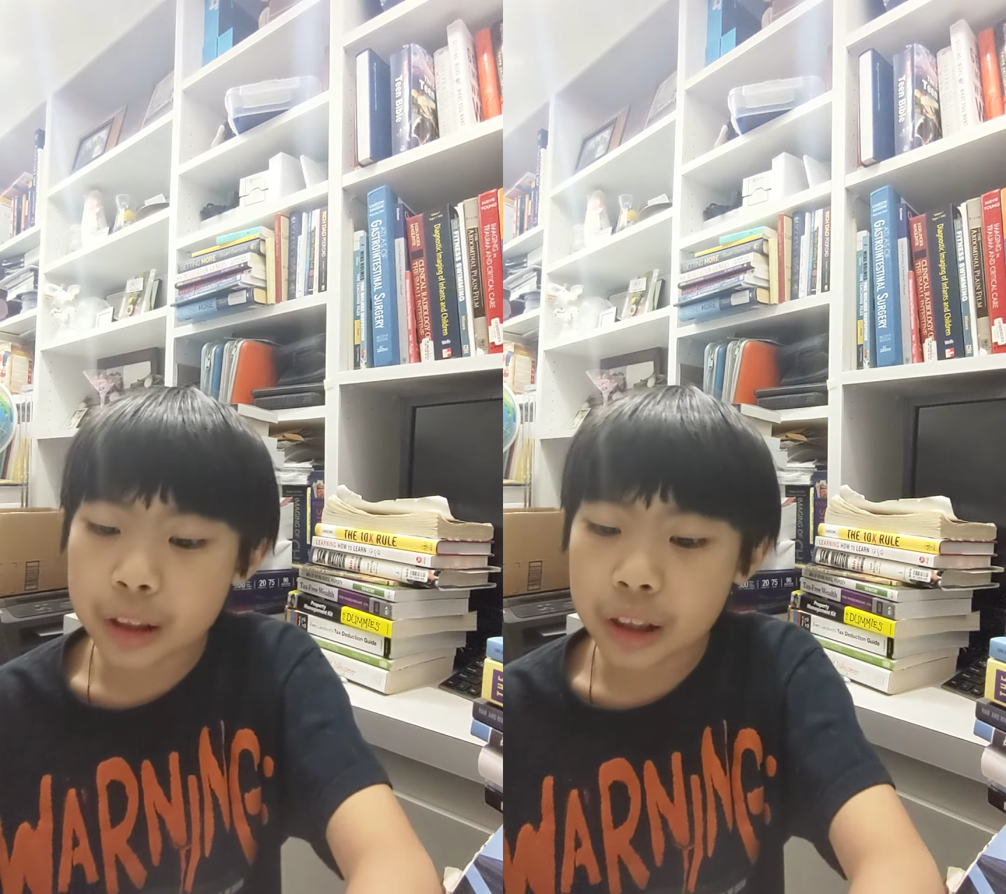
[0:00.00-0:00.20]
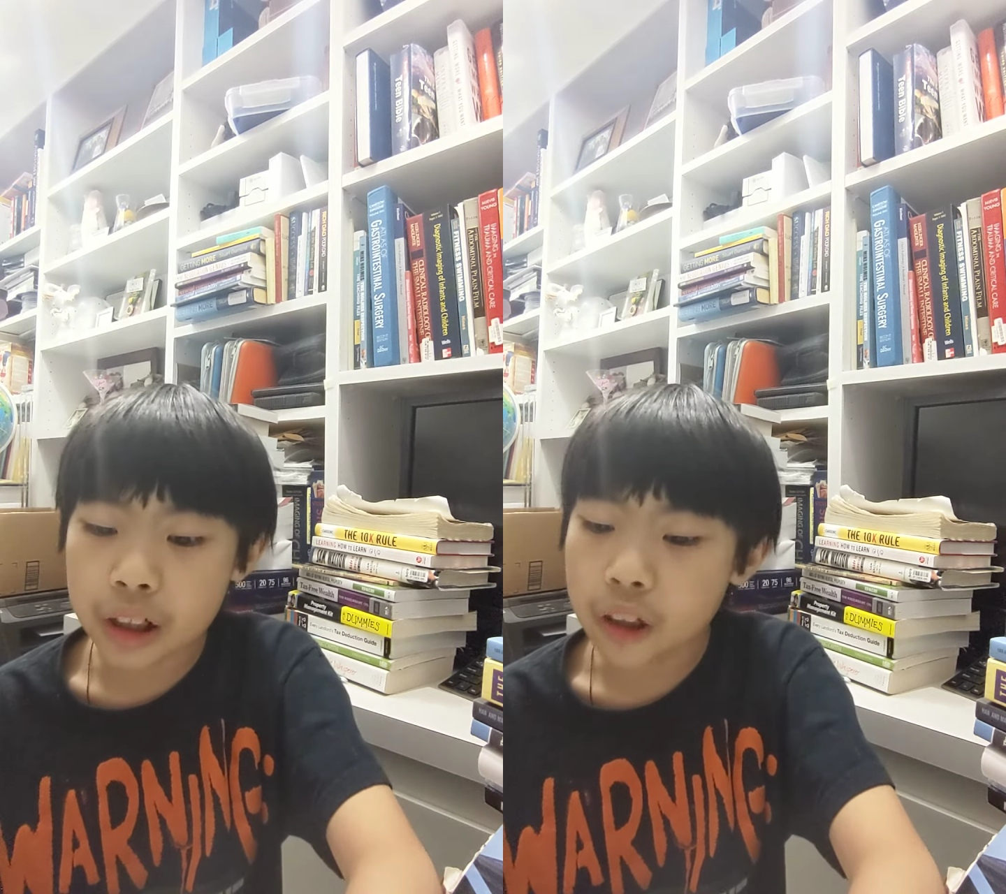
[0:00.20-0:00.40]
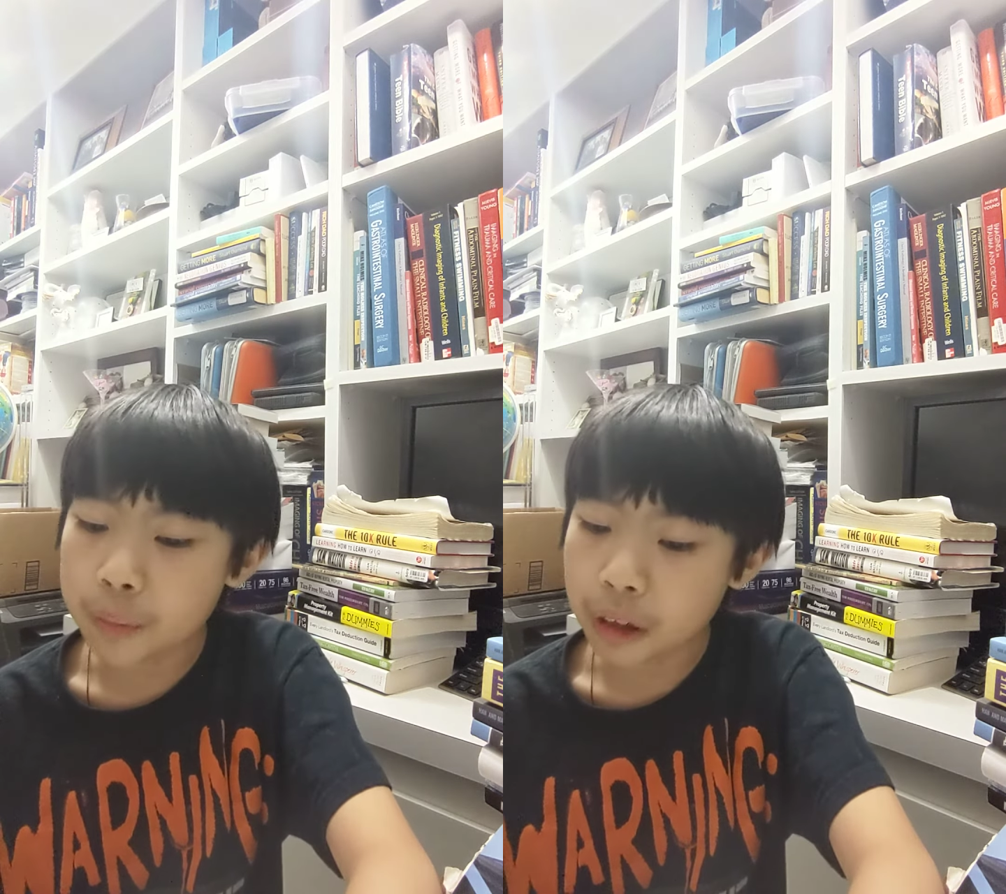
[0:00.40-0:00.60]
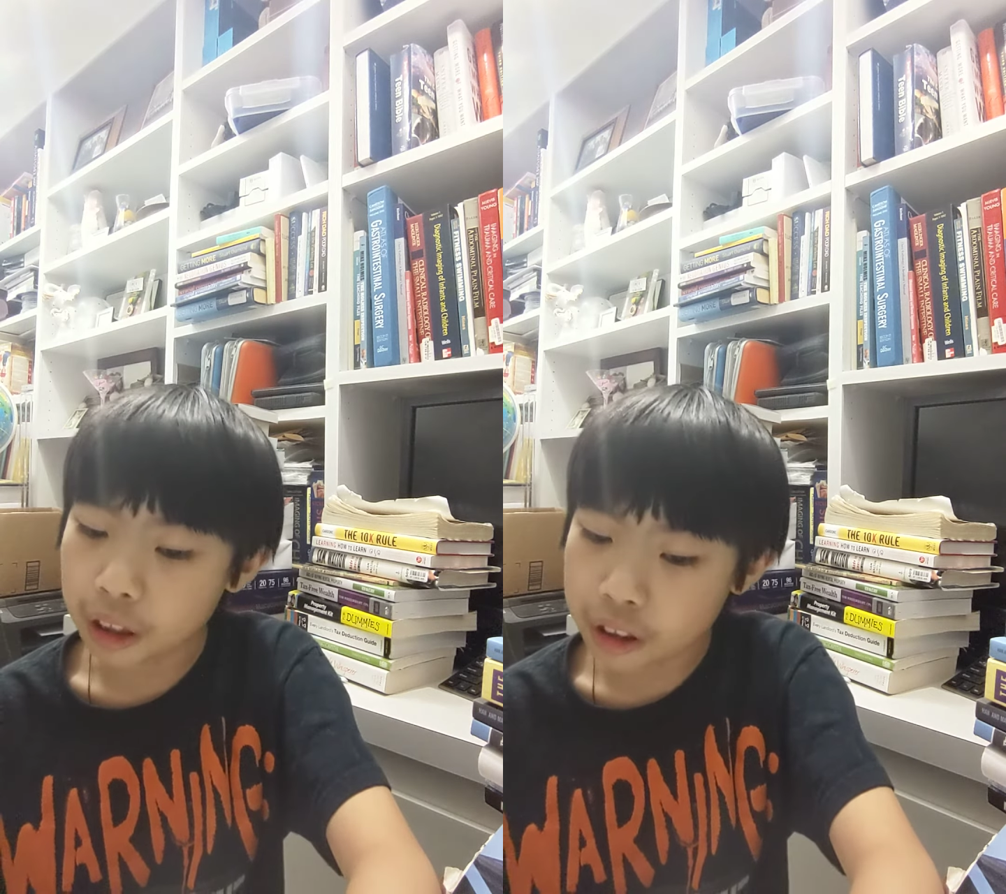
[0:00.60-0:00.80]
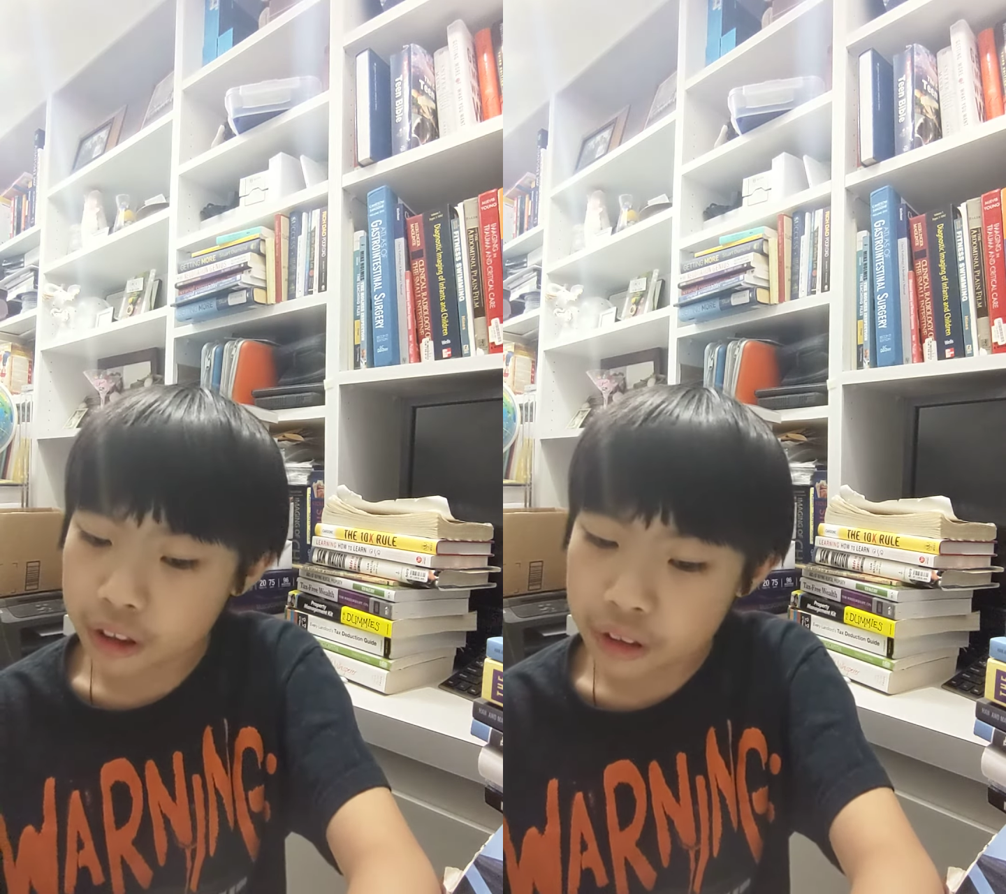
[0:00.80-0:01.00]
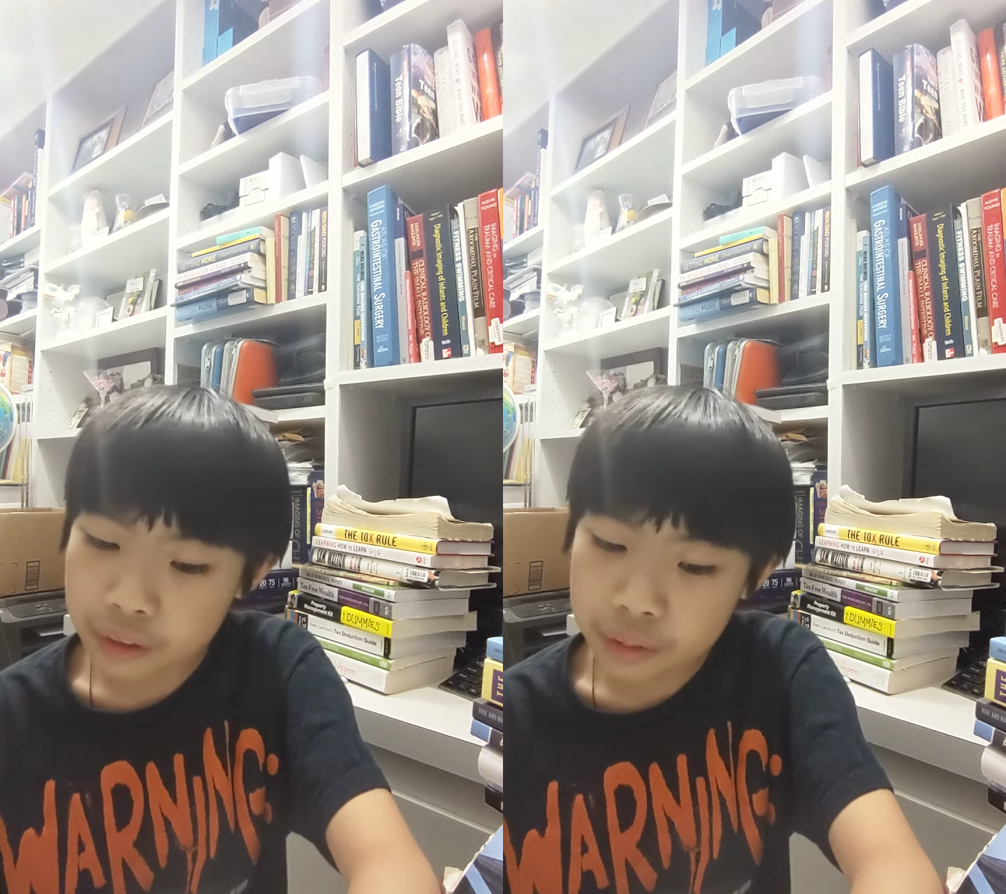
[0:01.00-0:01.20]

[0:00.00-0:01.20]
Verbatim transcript: it's a depression.